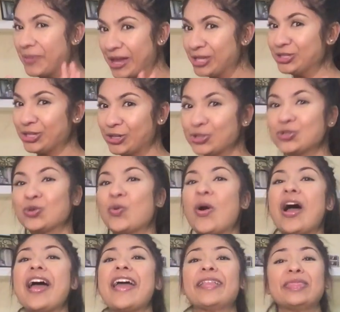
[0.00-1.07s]
basic
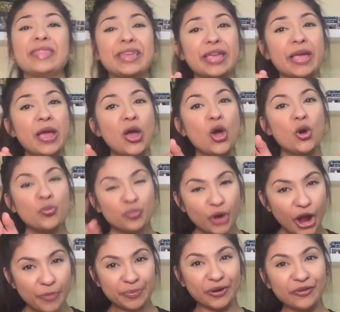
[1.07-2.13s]
squat and the
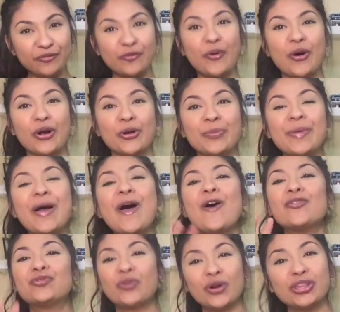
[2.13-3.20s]
proper form
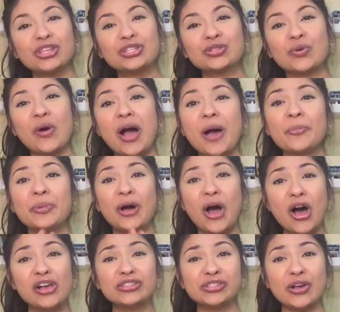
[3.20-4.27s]
for the squat, but
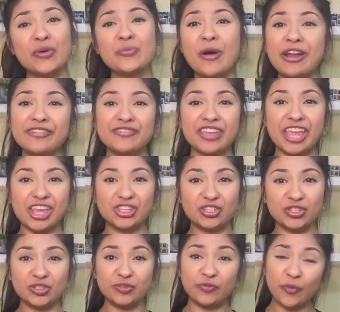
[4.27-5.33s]
also
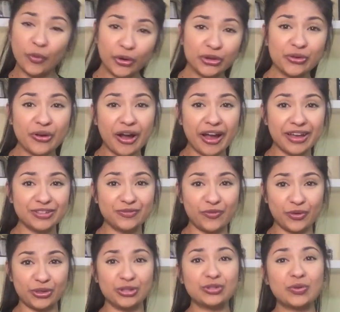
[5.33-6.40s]
modifications for you guys
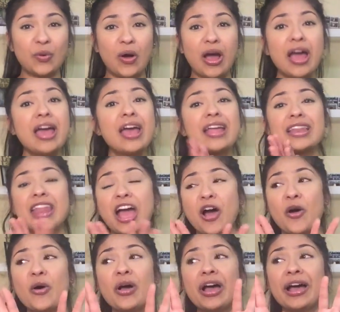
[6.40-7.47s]
for the squat.
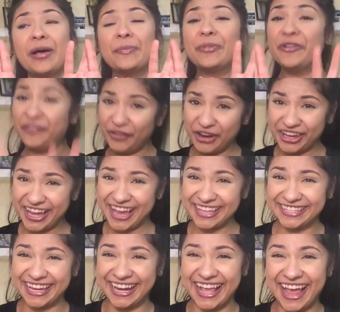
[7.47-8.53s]
Now, before you
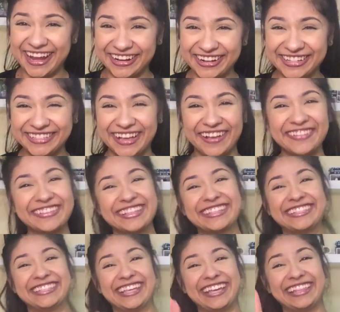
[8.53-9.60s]
guys get ahead of yourselves and
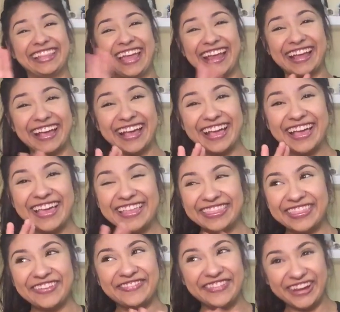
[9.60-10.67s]
see
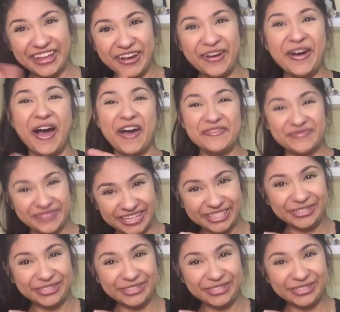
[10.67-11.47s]
the video of me